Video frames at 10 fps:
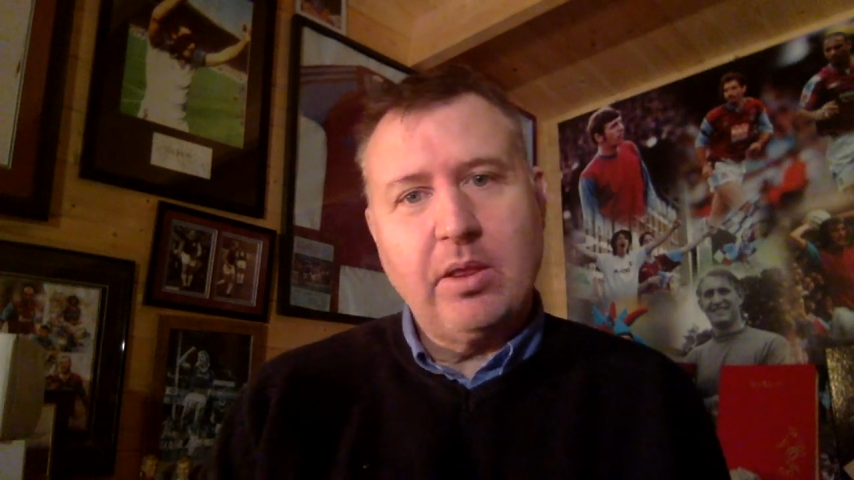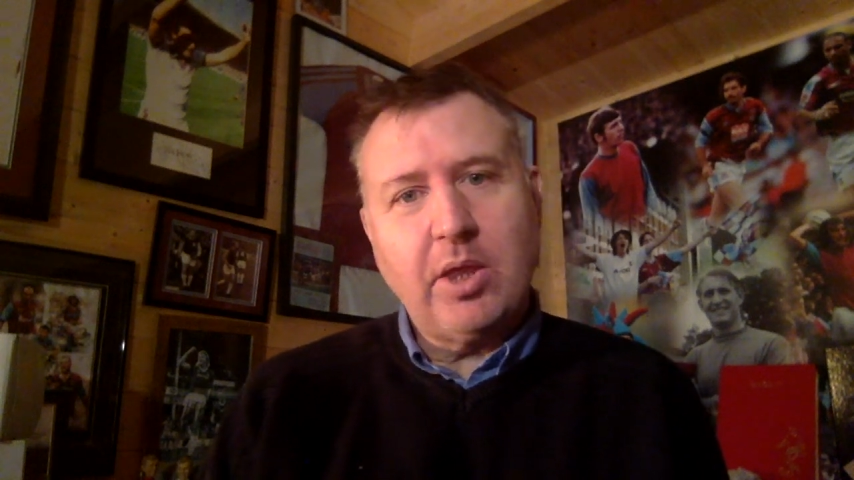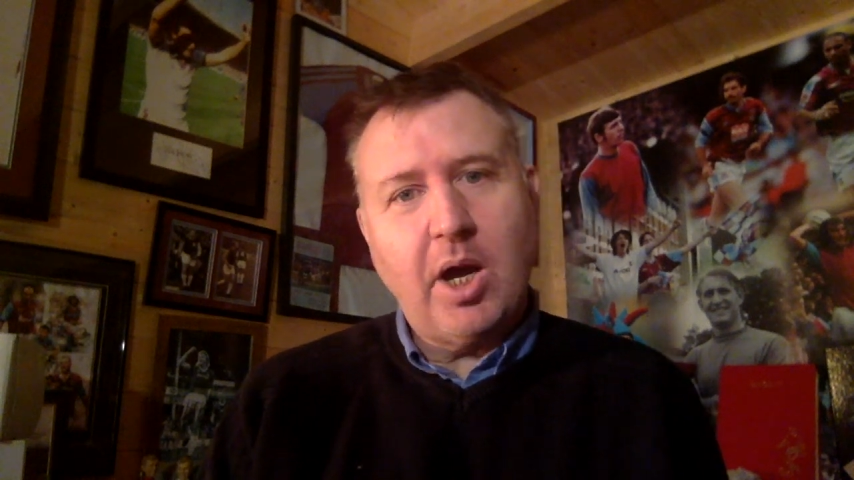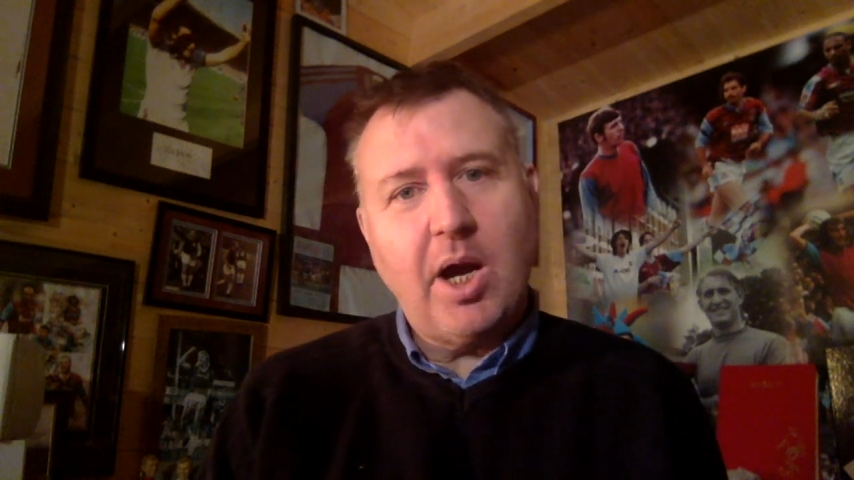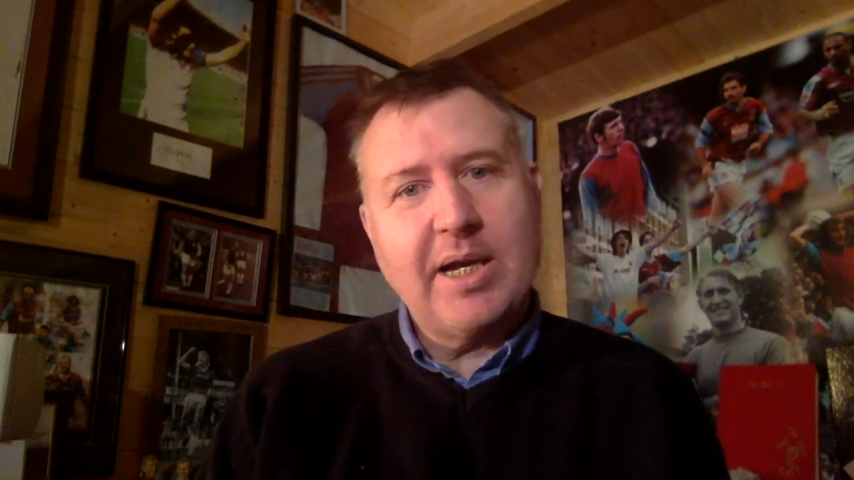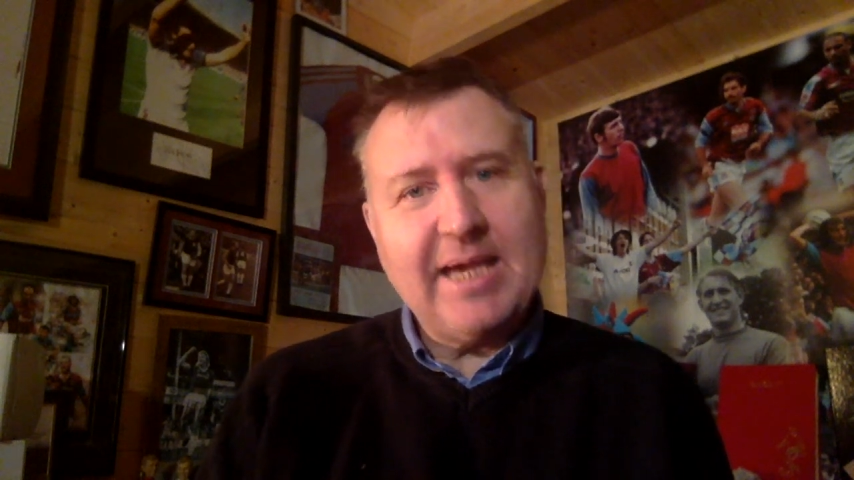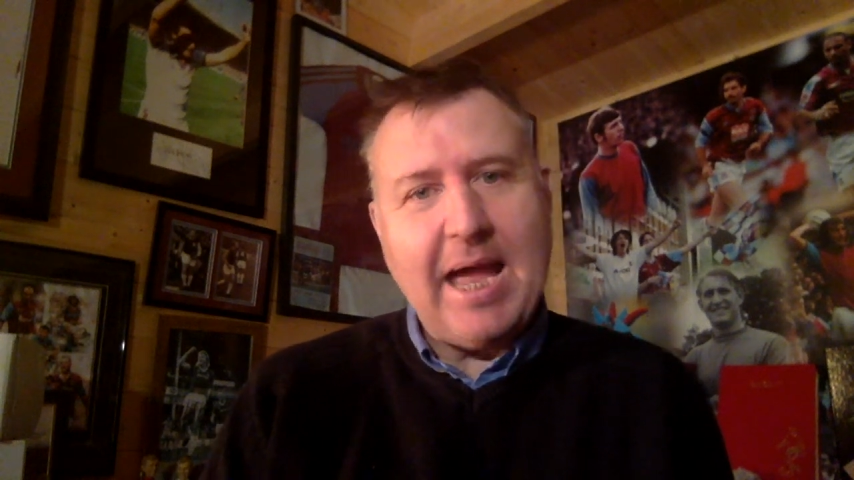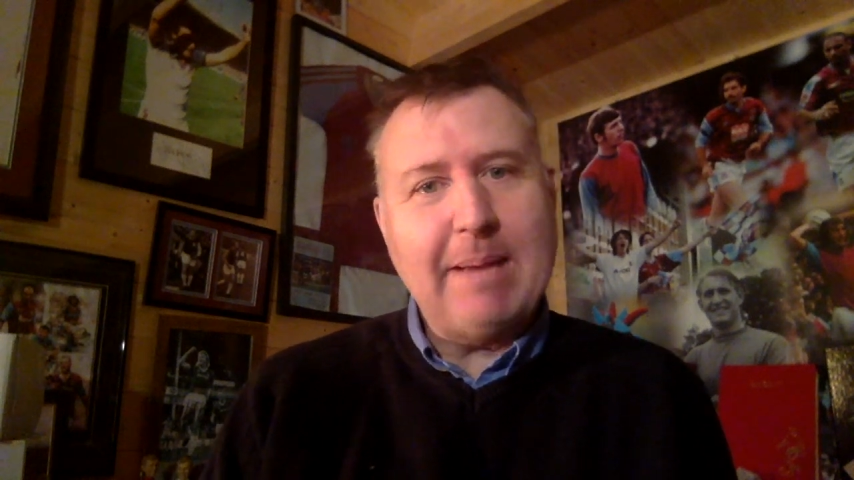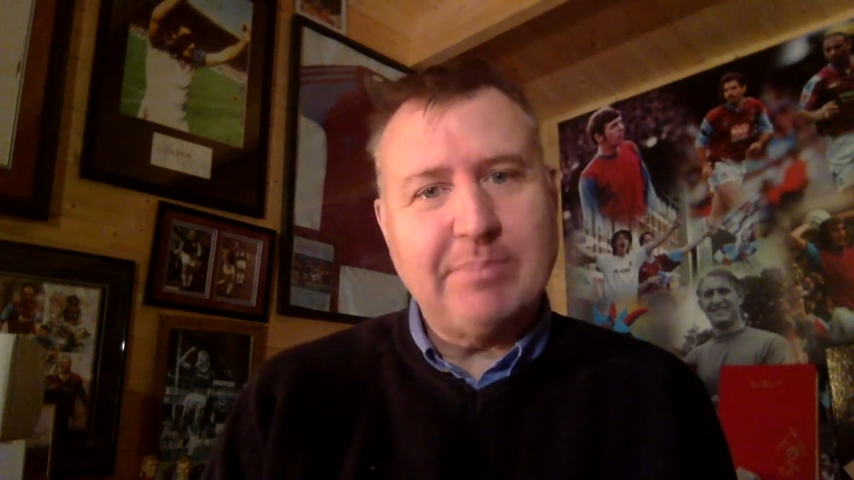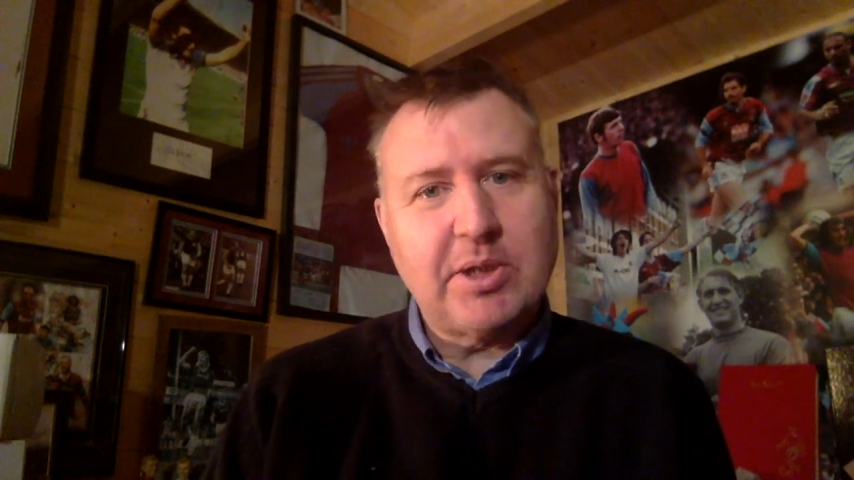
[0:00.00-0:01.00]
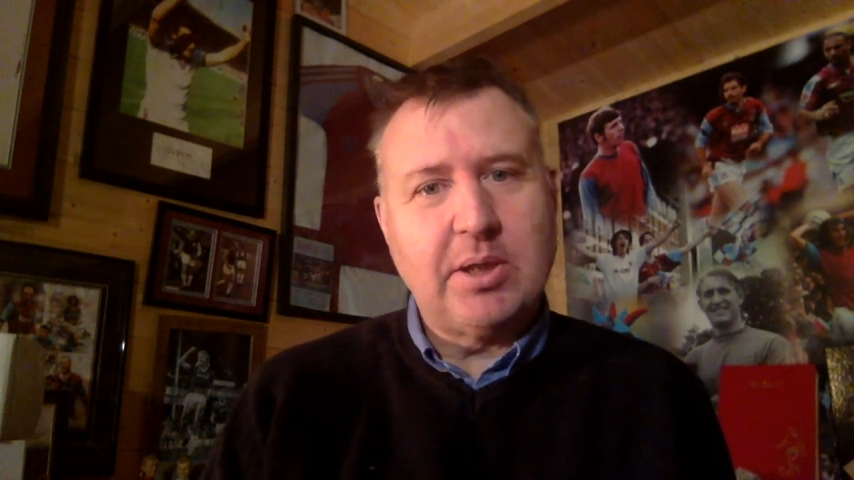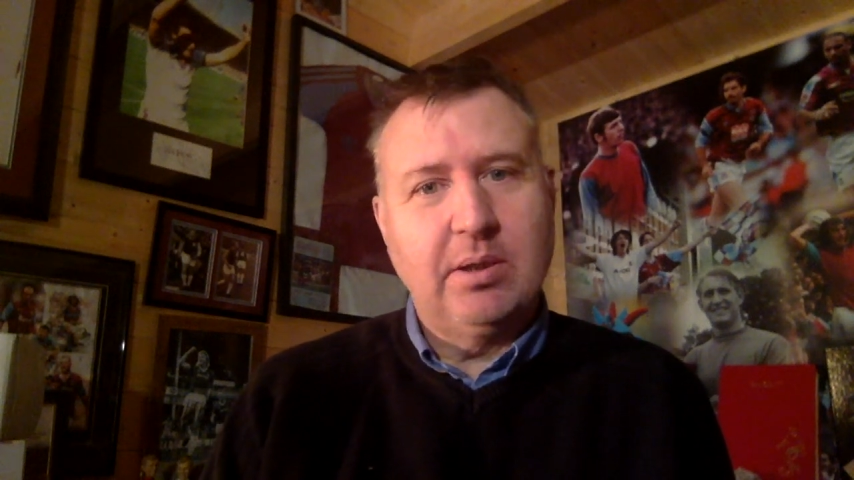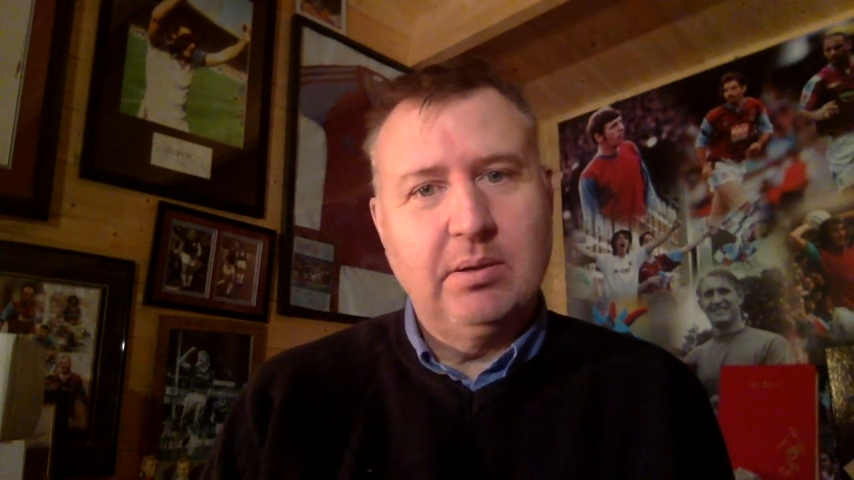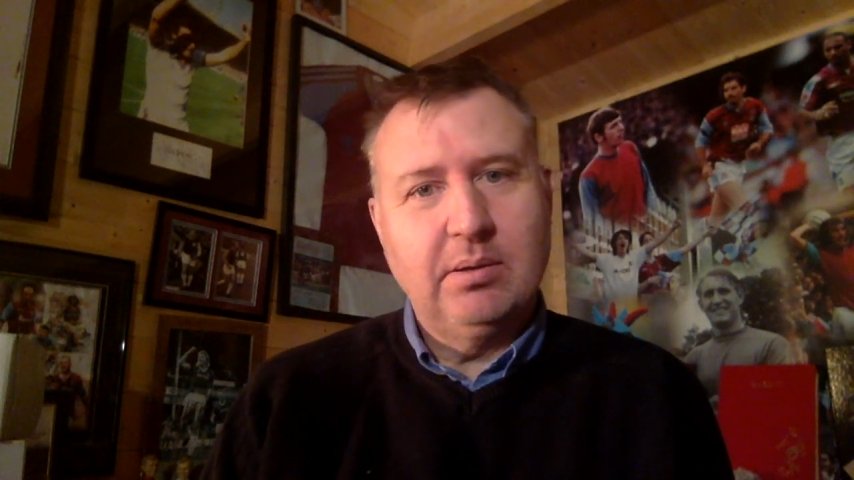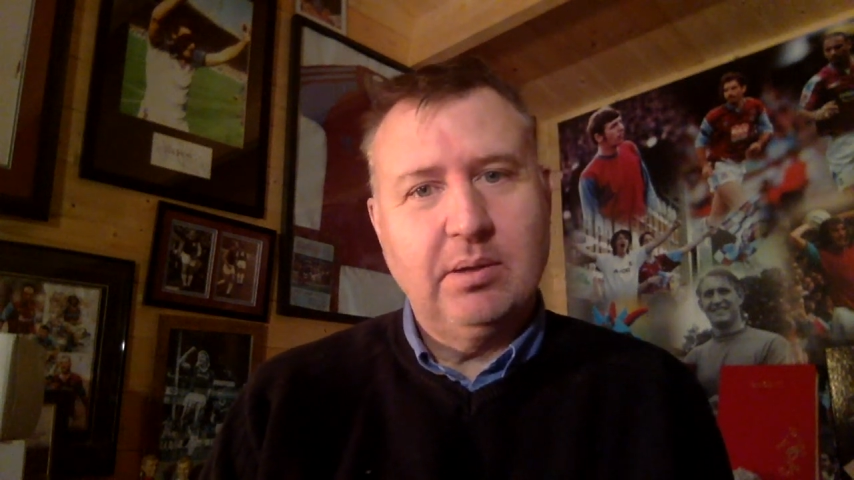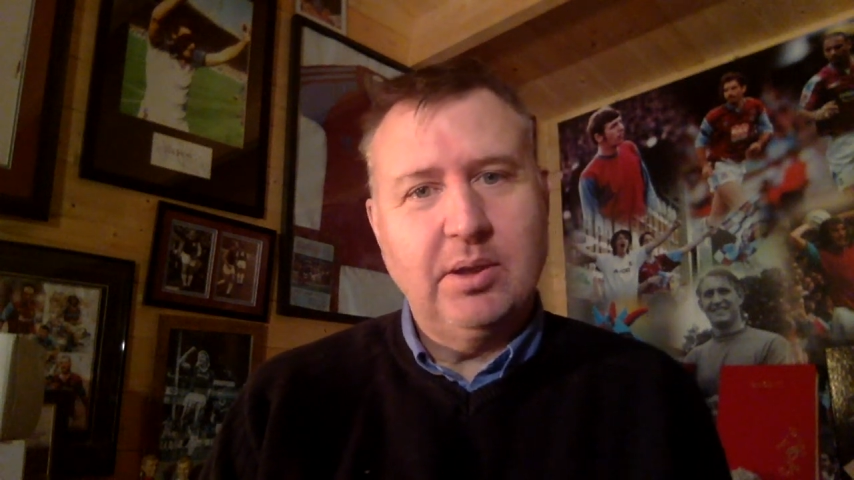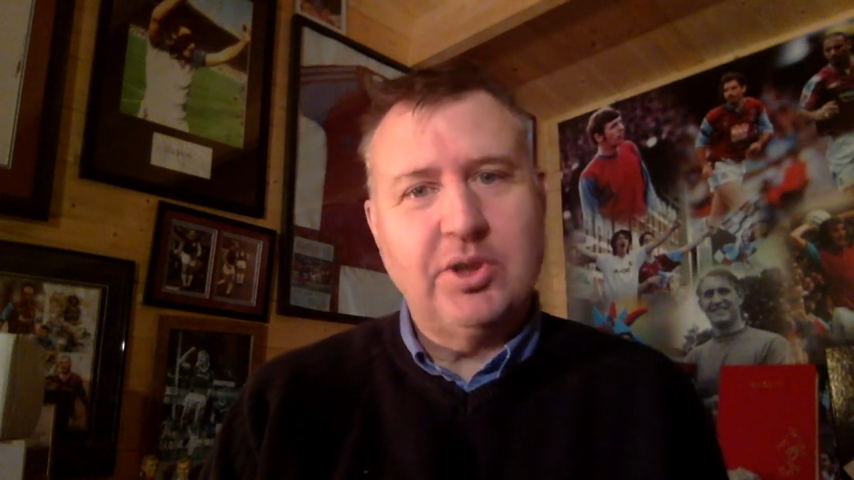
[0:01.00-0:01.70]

that I kept and